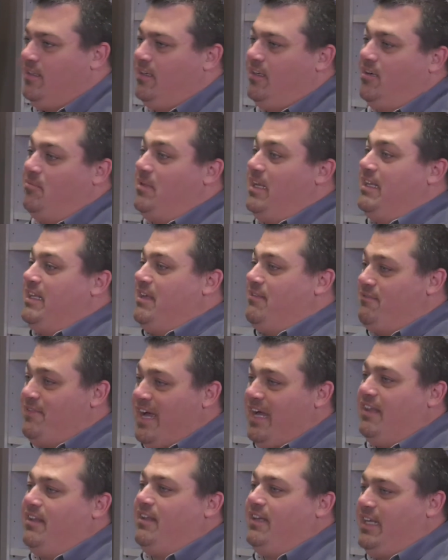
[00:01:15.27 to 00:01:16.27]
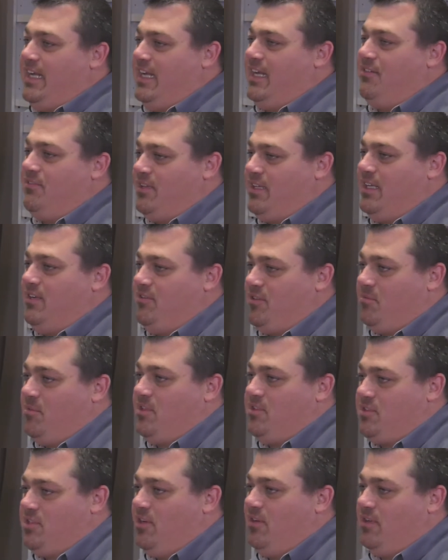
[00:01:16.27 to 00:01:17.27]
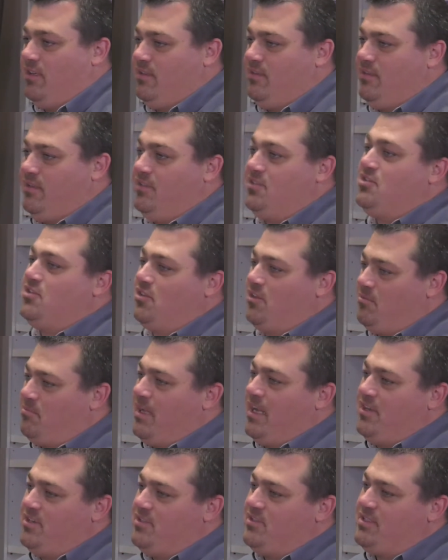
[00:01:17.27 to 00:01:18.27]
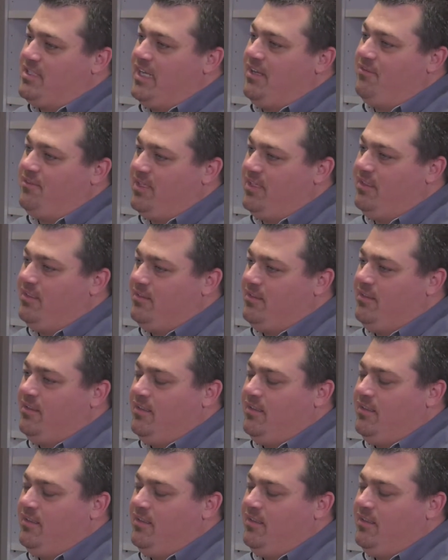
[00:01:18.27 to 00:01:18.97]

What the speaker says: and they validate everything from the student, ensuring patient safety.